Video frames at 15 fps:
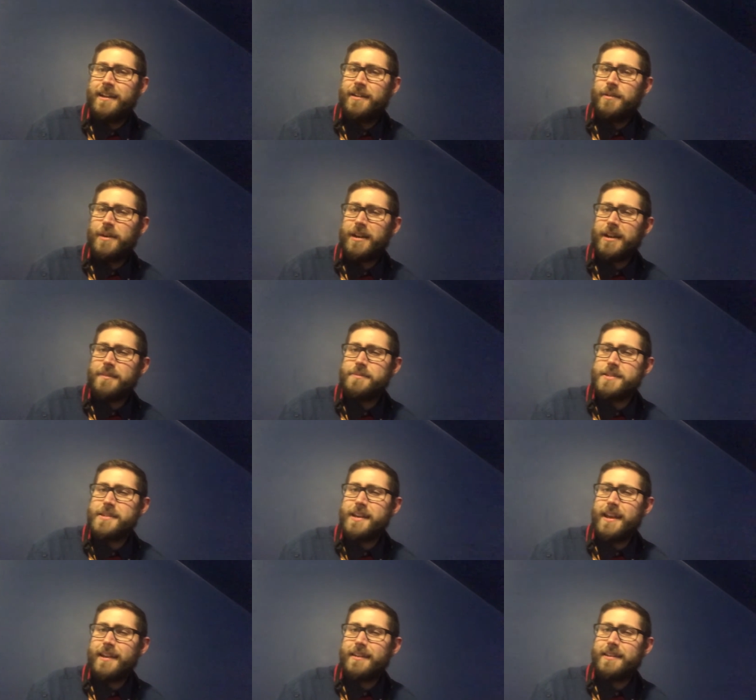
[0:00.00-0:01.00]
What comes
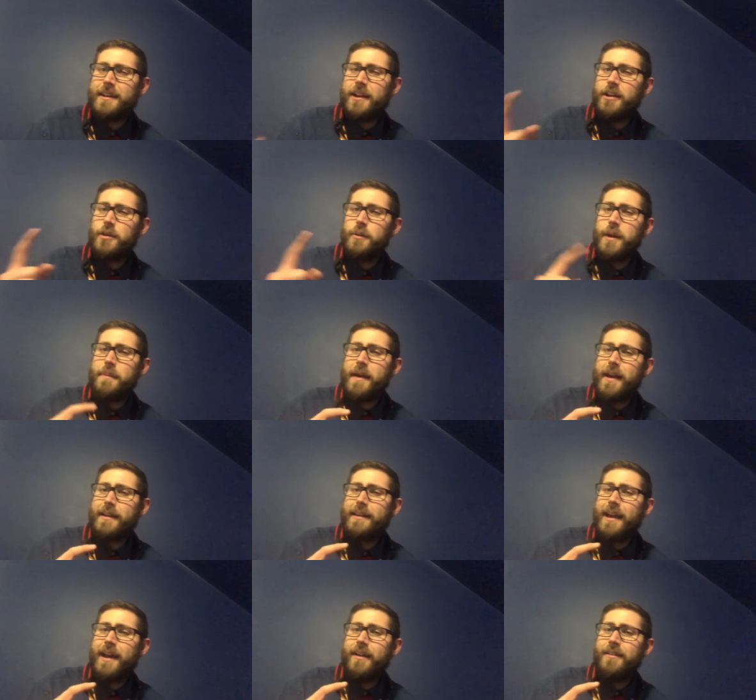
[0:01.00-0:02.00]
next on our way back
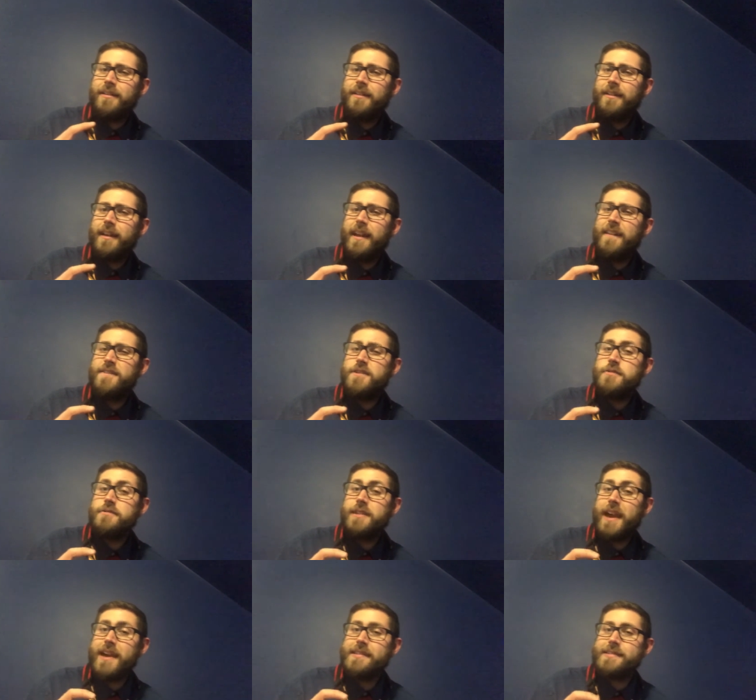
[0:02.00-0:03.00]
down? If you
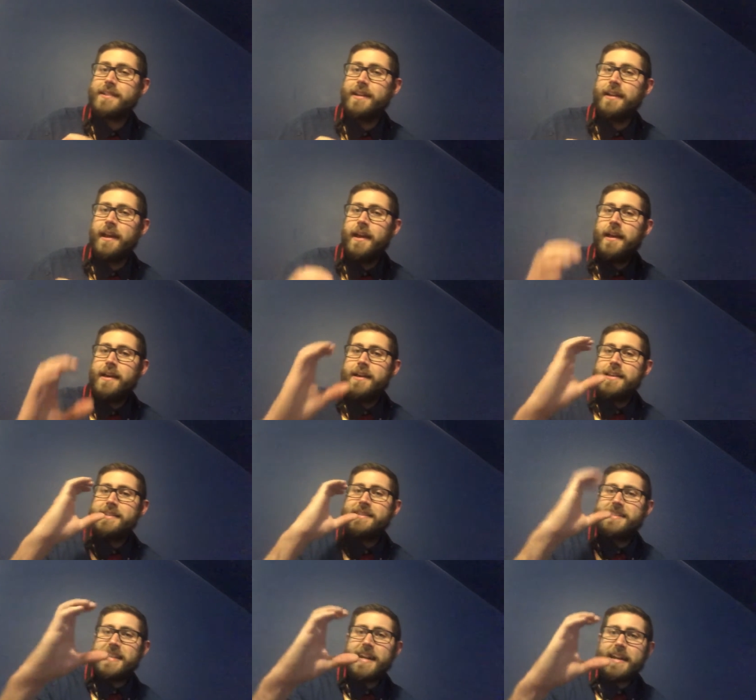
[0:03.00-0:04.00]
guessed it,
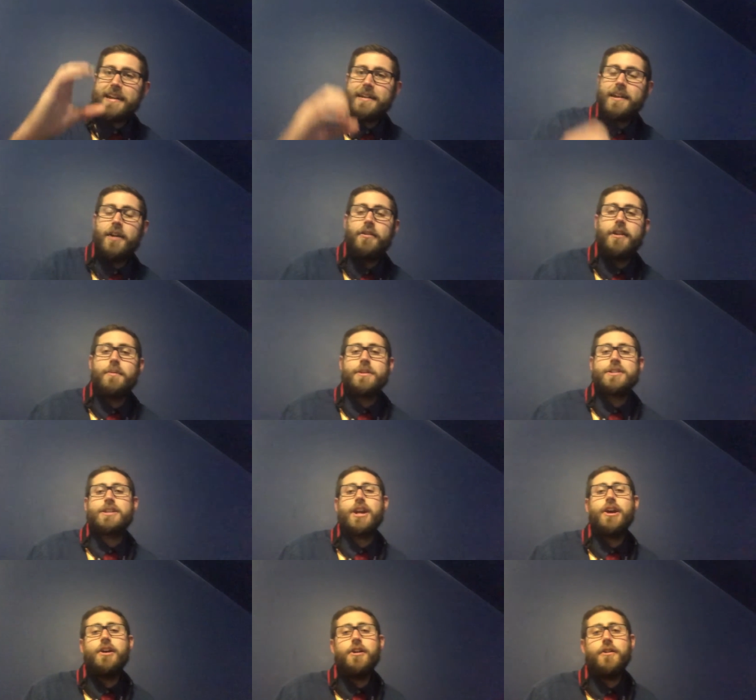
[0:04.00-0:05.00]
C, note number
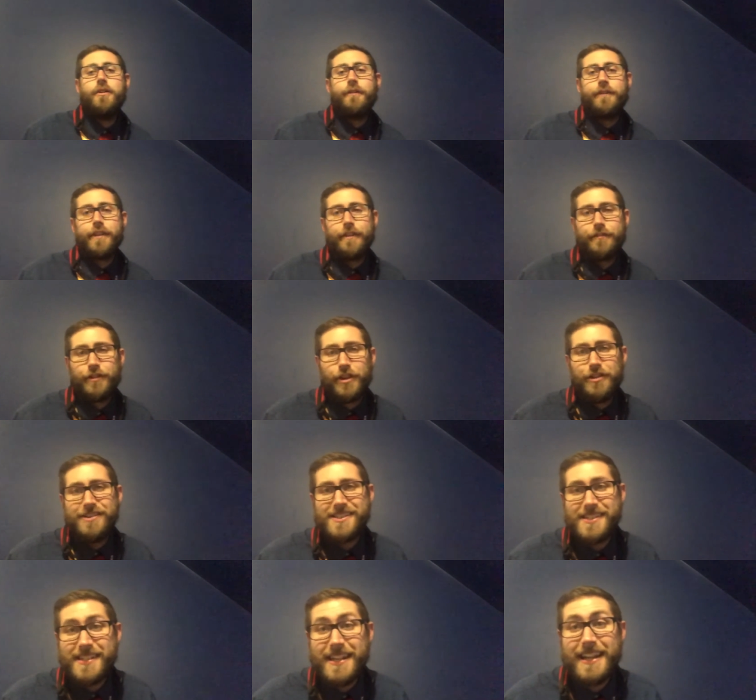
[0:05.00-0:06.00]
2 for the flute.
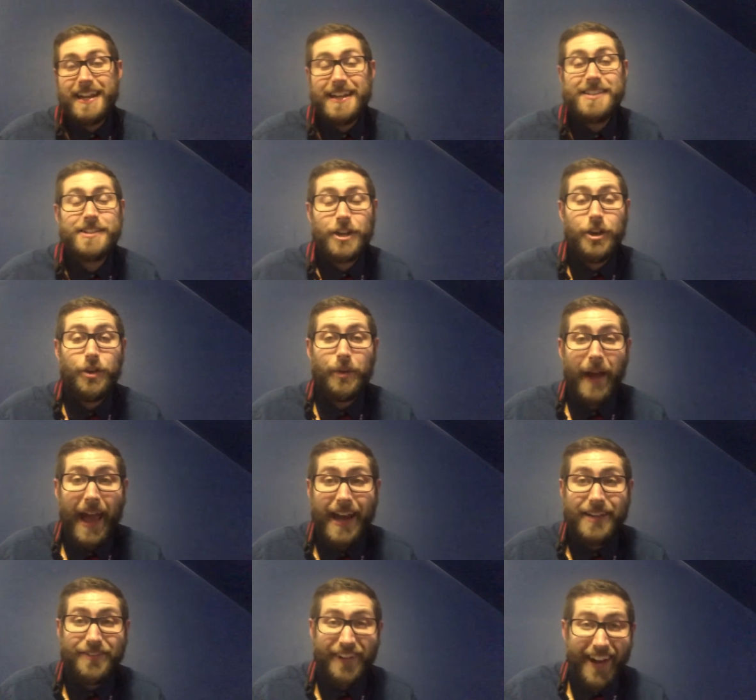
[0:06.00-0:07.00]
C is
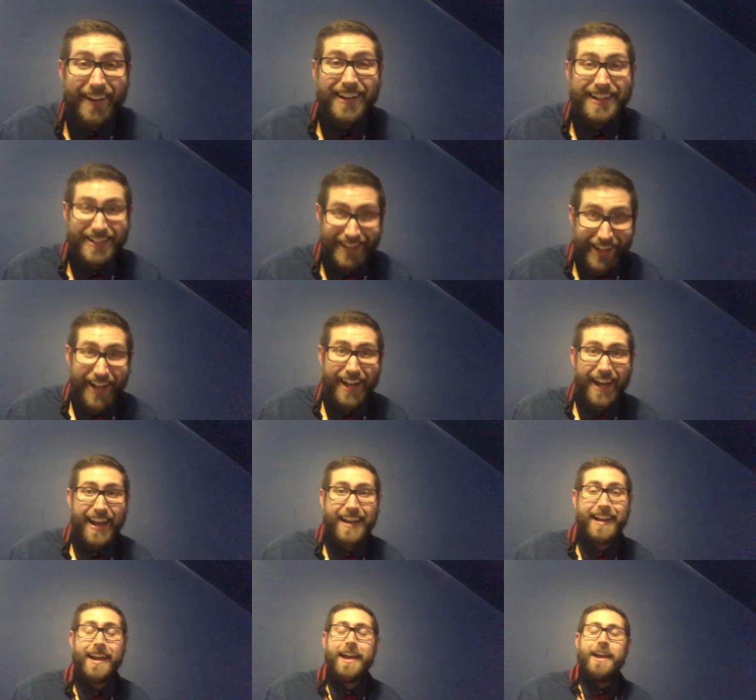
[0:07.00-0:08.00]
correct. Very
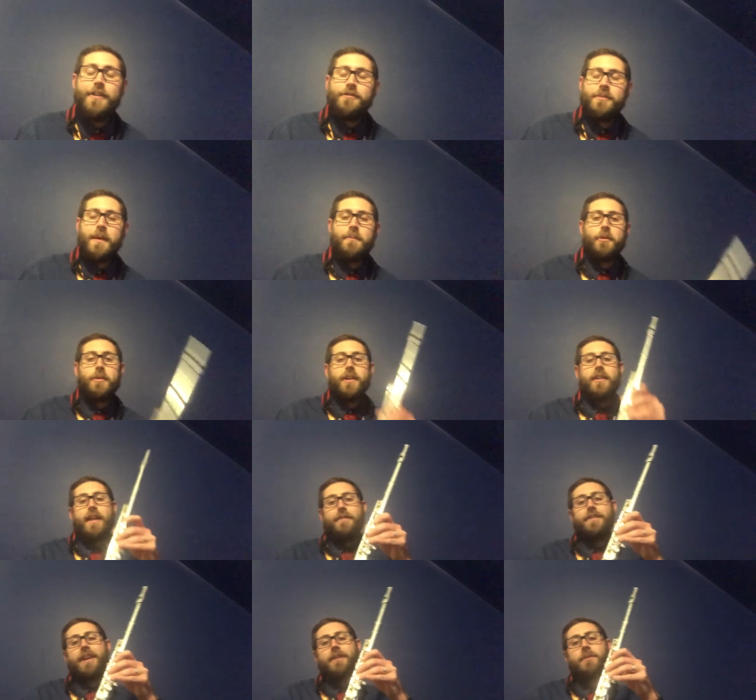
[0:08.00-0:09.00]
good. Remember, with our
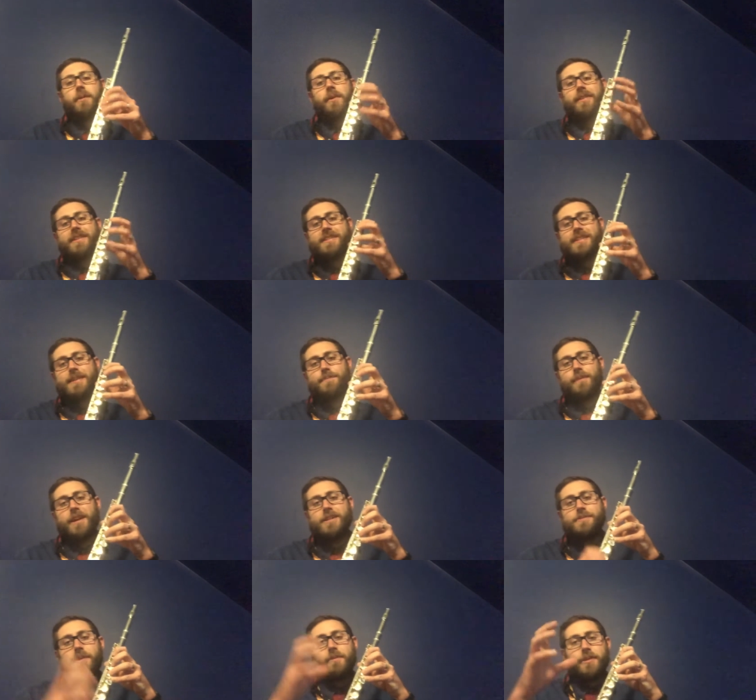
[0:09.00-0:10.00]
left hand, we want the C
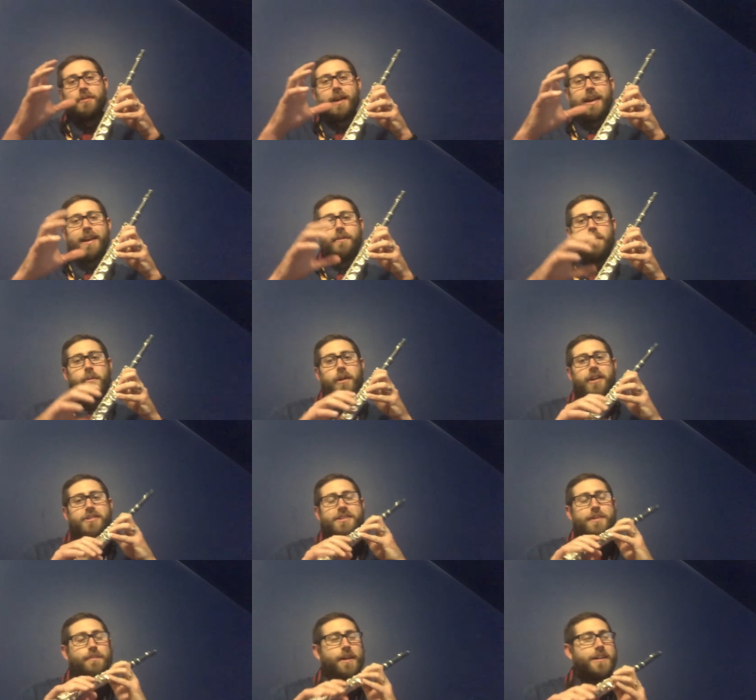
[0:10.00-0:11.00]
placement. With the right hand, we want our
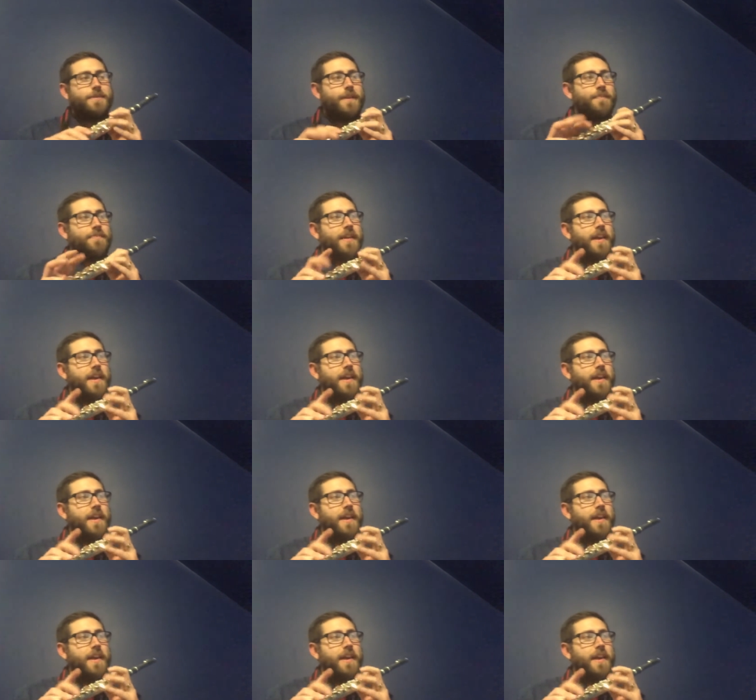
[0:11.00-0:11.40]
C placement.